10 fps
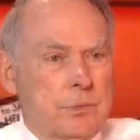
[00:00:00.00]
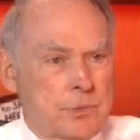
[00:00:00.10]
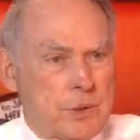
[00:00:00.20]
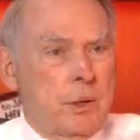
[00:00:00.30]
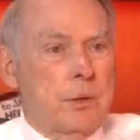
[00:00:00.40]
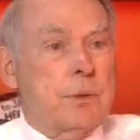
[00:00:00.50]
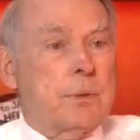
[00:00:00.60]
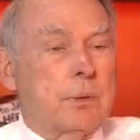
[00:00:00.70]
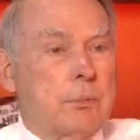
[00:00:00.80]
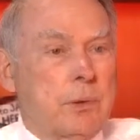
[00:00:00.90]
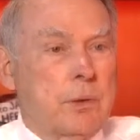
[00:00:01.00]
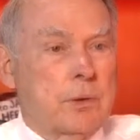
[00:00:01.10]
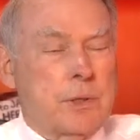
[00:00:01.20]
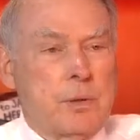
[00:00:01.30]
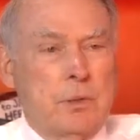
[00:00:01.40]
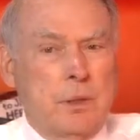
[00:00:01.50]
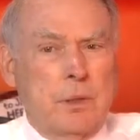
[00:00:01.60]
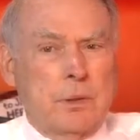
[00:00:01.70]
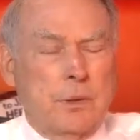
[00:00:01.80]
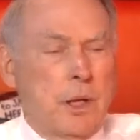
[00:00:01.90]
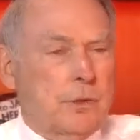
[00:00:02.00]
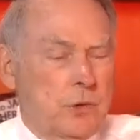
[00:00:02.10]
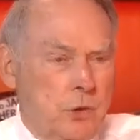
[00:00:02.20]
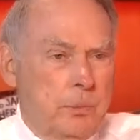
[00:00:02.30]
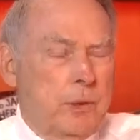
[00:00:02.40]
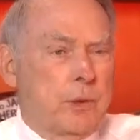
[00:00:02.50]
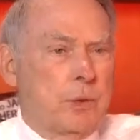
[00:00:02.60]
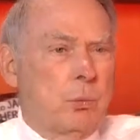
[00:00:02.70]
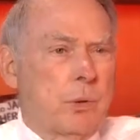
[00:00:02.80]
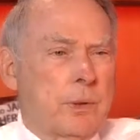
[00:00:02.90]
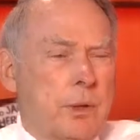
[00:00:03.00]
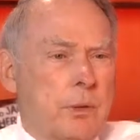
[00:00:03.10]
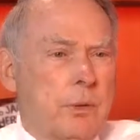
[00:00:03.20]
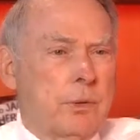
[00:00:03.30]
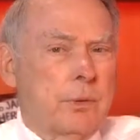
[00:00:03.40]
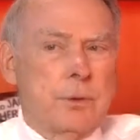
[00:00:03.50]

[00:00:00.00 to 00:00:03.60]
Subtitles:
sell it because the doctor told him he couldn't work any longer.